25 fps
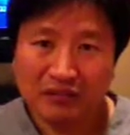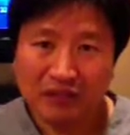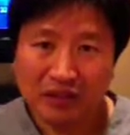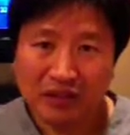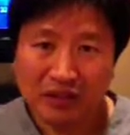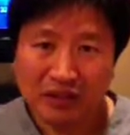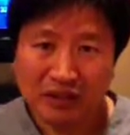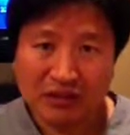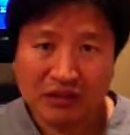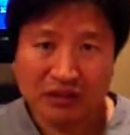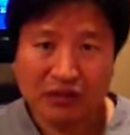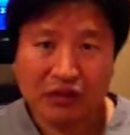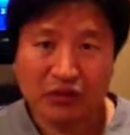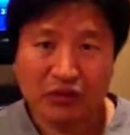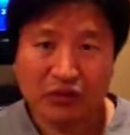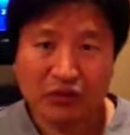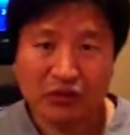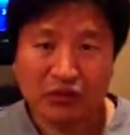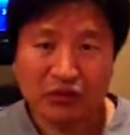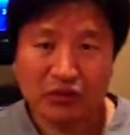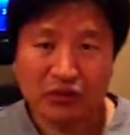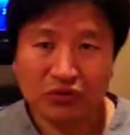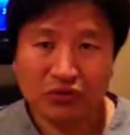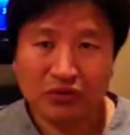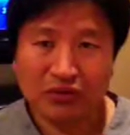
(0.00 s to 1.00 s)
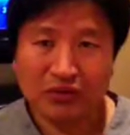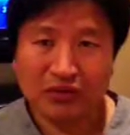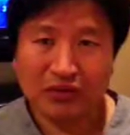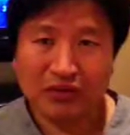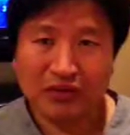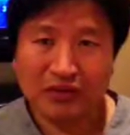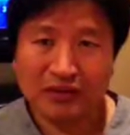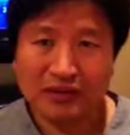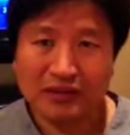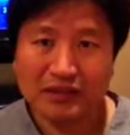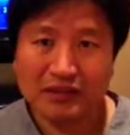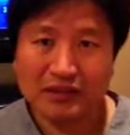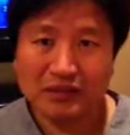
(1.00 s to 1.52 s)
the surgical
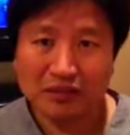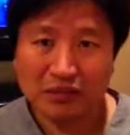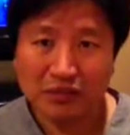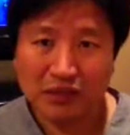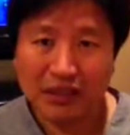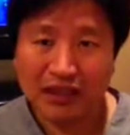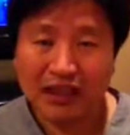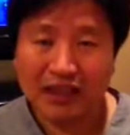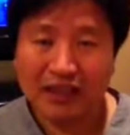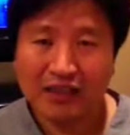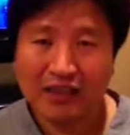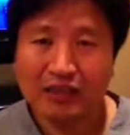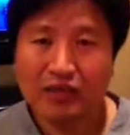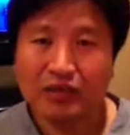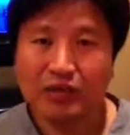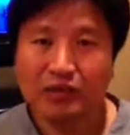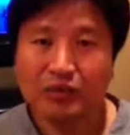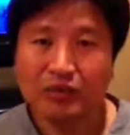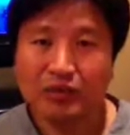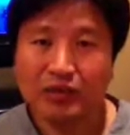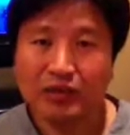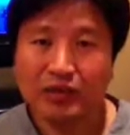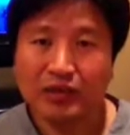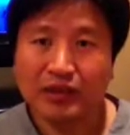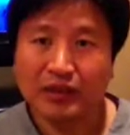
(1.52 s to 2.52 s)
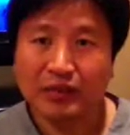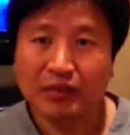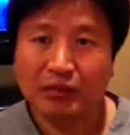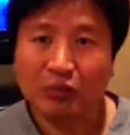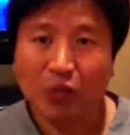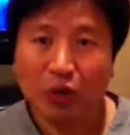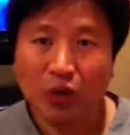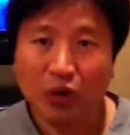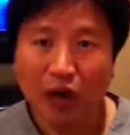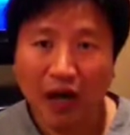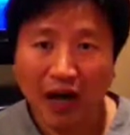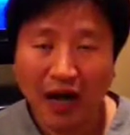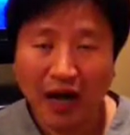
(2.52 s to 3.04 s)
treatments do tend to be
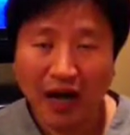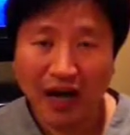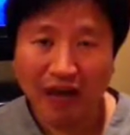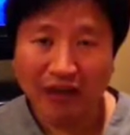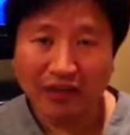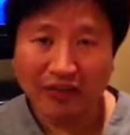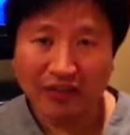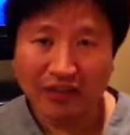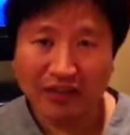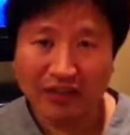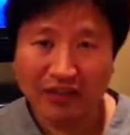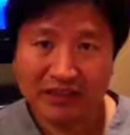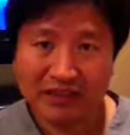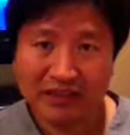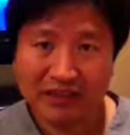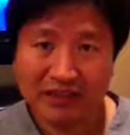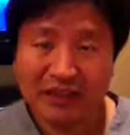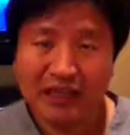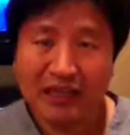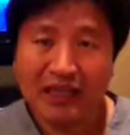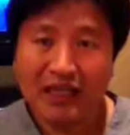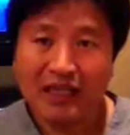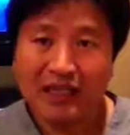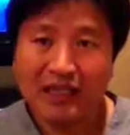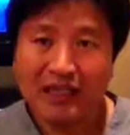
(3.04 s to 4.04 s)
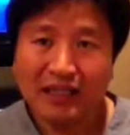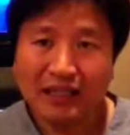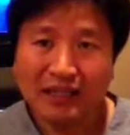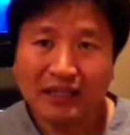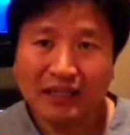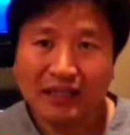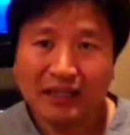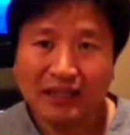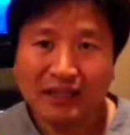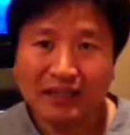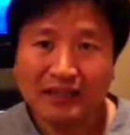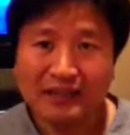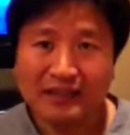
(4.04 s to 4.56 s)
more obvious. Now
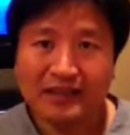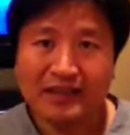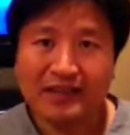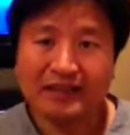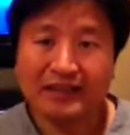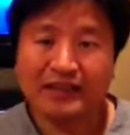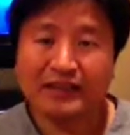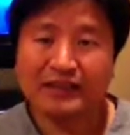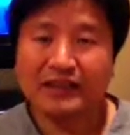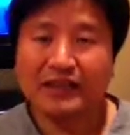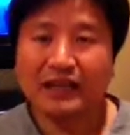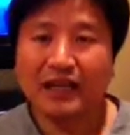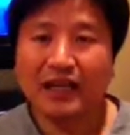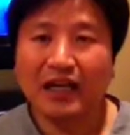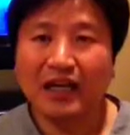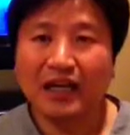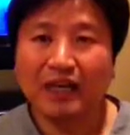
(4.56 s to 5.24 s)
this is